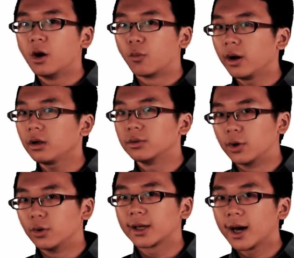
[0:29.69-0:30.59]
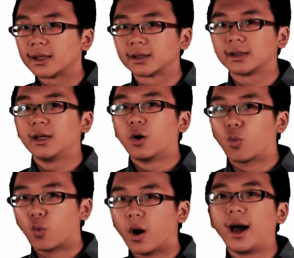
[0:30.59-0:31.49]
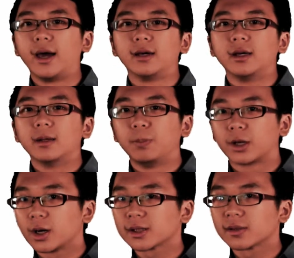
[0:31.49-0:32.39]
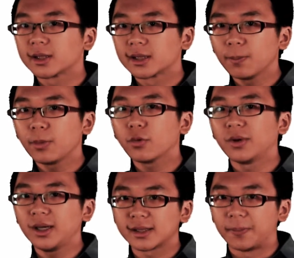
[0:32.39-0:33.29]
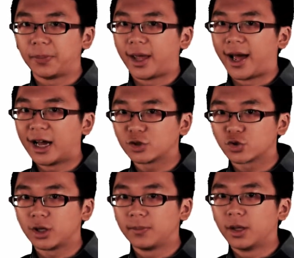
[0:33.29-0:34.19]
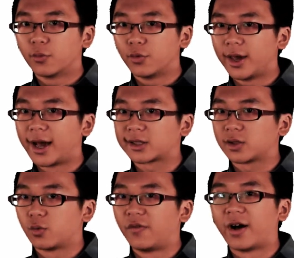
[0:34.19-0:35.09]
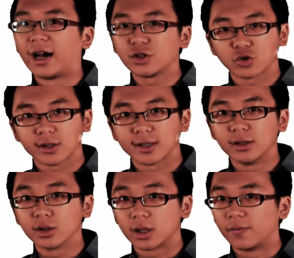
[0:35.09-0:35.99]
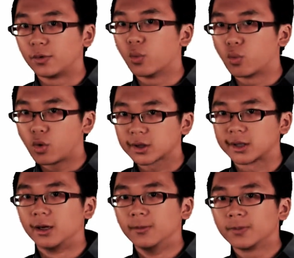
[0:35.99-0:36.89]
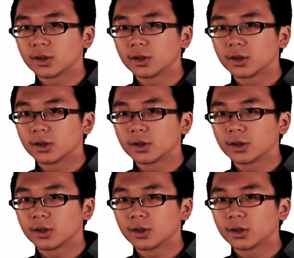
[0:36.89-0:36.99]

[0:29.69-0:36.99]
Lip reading: Well, no, it can't. Why? Because of the simple reason that hydronium reacts with hydroxide to give you water.